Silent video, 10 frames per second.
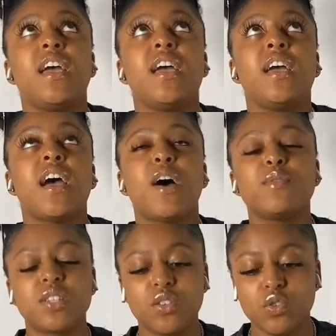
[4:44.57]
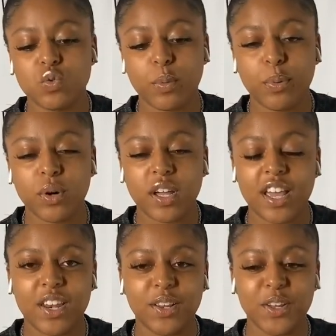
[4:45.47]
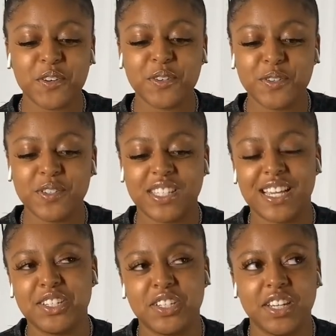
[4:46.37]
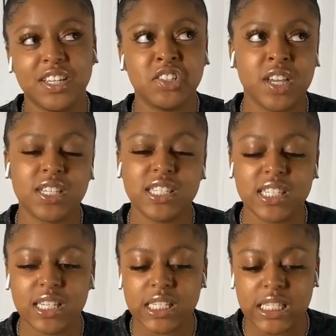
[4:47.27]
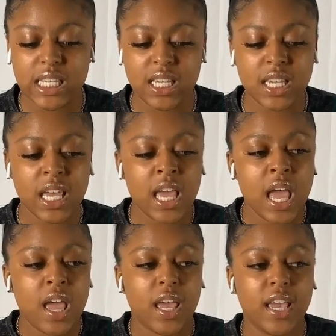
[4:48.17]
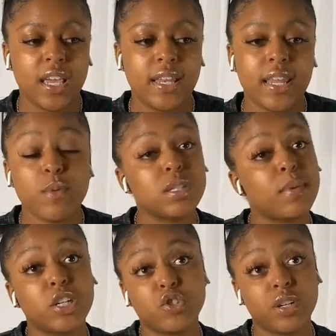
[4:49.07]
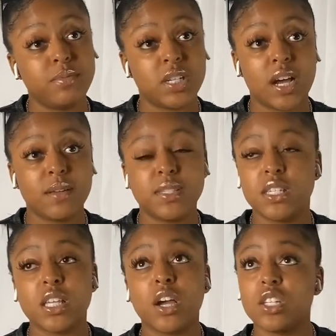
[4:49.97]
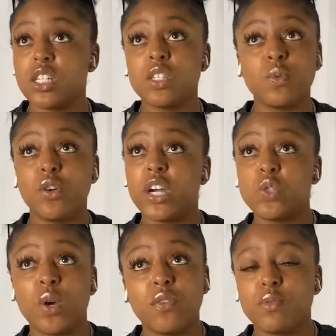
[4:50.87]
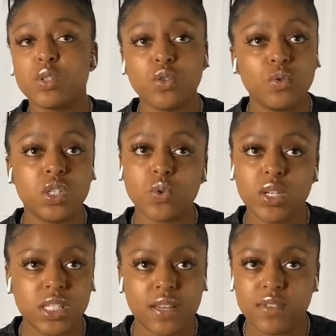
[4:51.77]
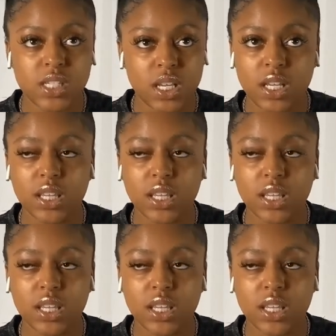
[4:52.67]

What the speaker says: I was a news reporter at a local news station in Jackson, Tennessee, and that was my dream job since we graduated from school in 2017. Like,